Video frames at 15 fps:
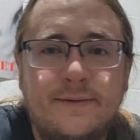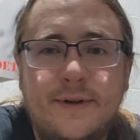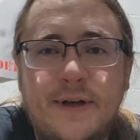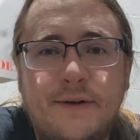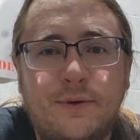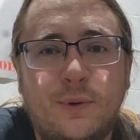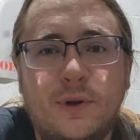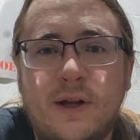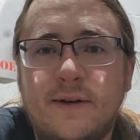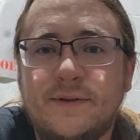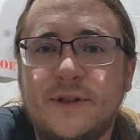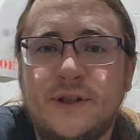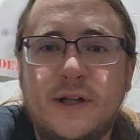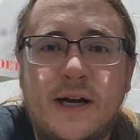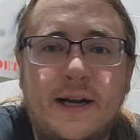Everyone loves
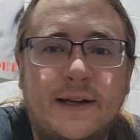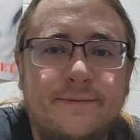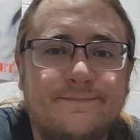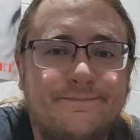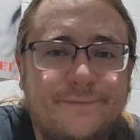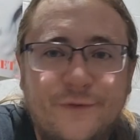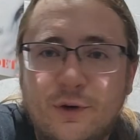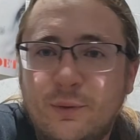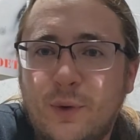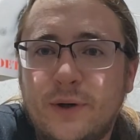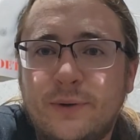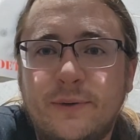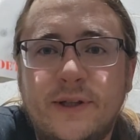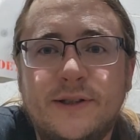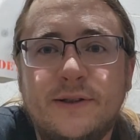The Shining for
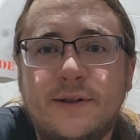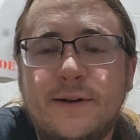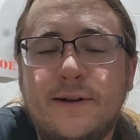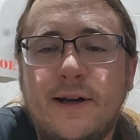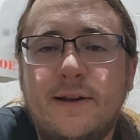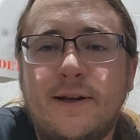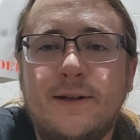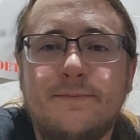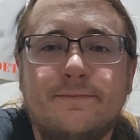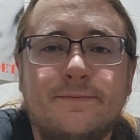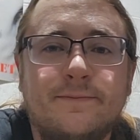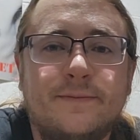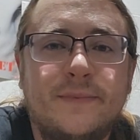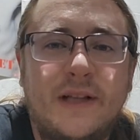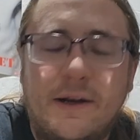one reason or another.
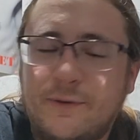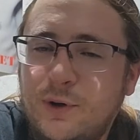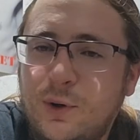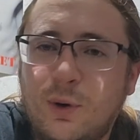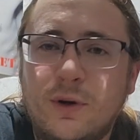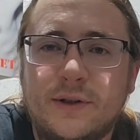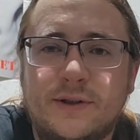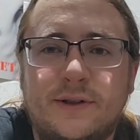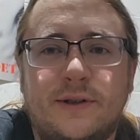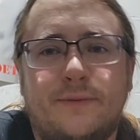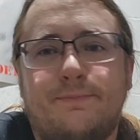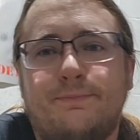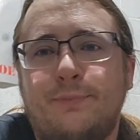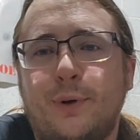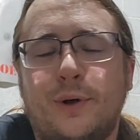Of course,
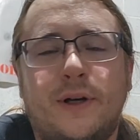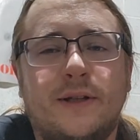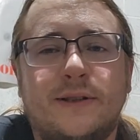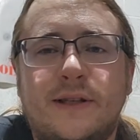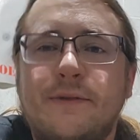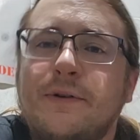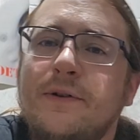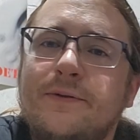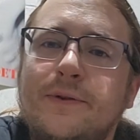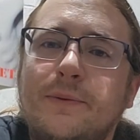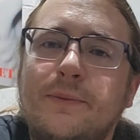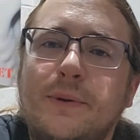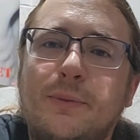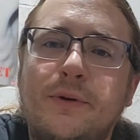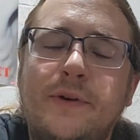the book is different
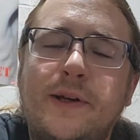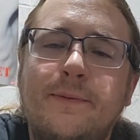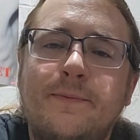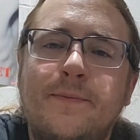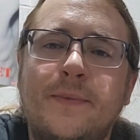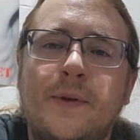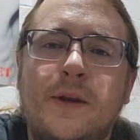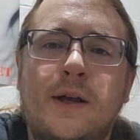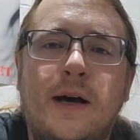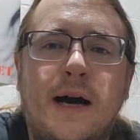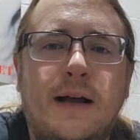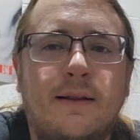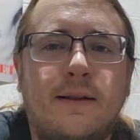from the movie. I